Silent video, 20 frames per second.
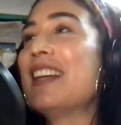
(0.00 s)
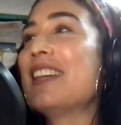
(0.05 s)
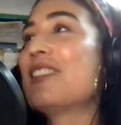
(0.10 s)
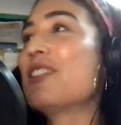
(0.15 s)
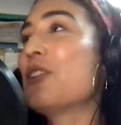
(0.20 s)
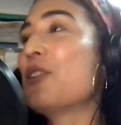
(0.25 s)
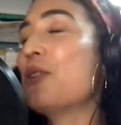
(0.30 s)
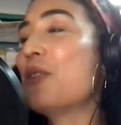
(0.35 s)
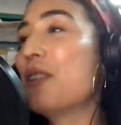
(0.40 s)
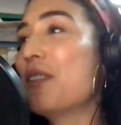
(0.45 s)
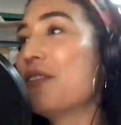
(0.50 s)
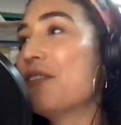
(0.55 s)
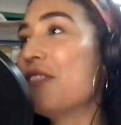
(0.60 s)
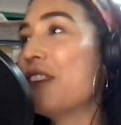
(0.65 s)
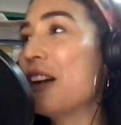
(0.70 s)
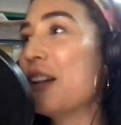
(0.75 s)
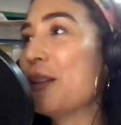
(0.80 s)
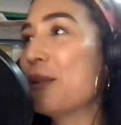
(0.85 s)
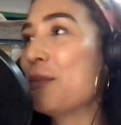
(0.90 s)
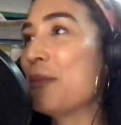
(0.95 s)
So you can
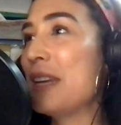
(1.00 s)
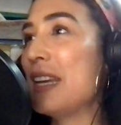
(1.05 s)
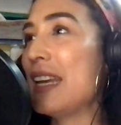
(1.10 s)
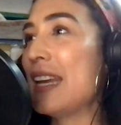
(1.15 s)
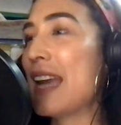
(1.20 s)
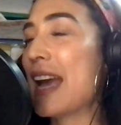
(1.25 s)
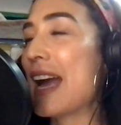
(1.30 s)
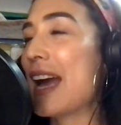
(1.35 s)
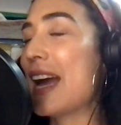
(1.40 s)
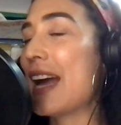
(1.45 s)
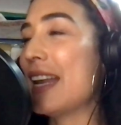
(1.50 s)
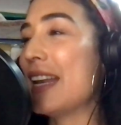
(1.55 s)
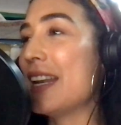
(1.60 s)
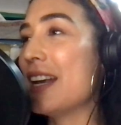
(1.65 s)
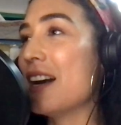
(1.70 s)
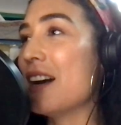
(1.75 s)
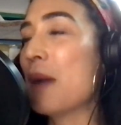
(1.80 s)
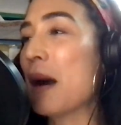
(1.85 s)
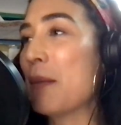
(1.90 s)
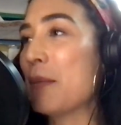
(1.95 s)
follow me at
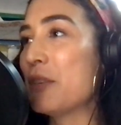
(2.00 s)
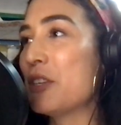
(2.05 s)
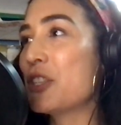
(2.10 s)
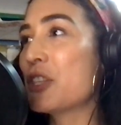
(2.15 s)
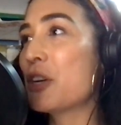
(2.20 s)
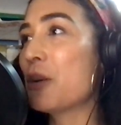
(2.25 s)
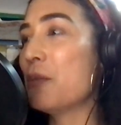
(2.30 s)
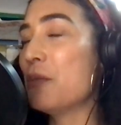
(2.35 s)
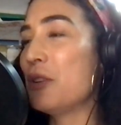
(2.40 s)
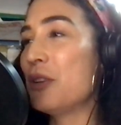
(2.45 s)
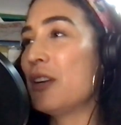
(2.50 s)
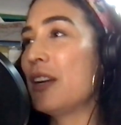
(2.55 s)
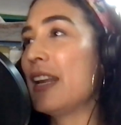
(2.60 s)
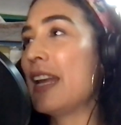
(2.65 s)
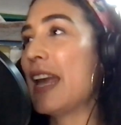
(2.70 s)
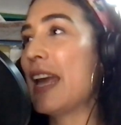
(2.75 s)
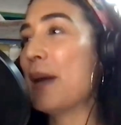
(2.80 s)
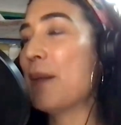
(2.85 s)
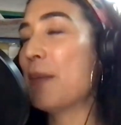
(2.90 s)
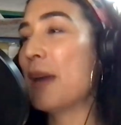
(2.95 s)
the Mamish
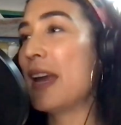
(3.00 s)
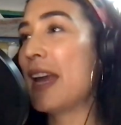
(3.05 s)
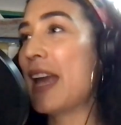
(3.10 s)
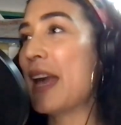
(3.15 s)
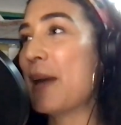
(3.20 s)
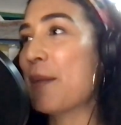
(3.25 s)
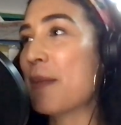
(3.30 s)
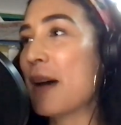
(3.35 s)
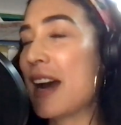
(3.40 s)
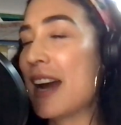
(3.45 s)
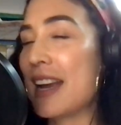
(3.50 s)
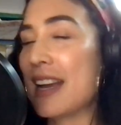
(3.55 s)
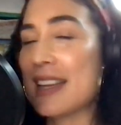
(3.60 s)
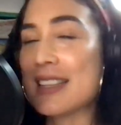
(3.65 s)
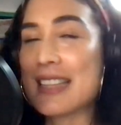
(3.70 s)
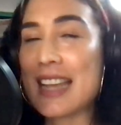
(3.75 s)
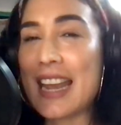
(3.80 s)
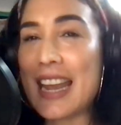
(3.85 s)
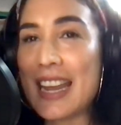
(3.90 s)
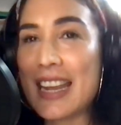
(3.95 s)
Community,
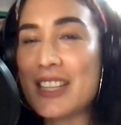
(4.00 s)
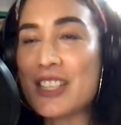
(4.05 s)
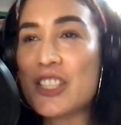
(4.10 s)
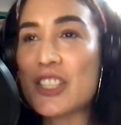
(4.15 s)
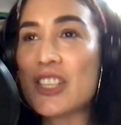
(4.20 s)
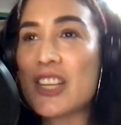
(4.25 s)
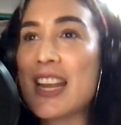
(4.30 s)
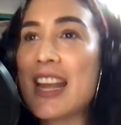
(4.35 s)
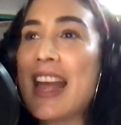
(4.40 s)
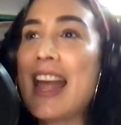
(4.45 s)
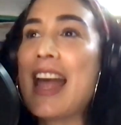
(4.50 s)
Mamish.